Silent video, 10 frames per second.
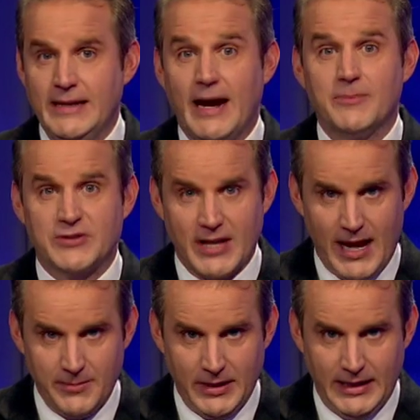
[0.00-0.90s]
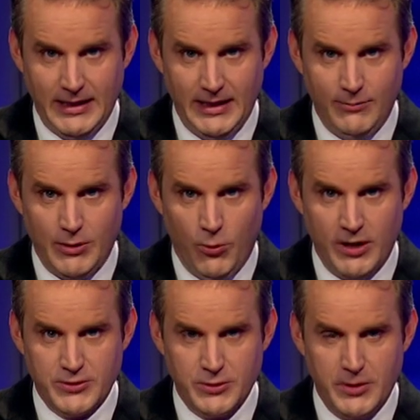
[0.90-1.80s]
I'm Scott McGee. We
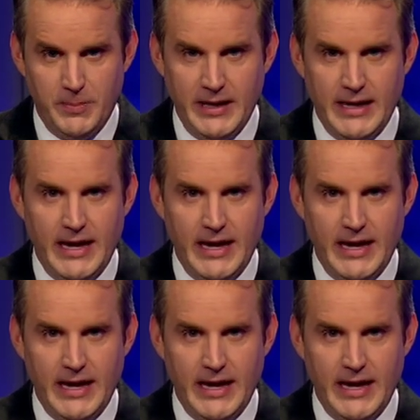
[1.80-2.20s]
want you to be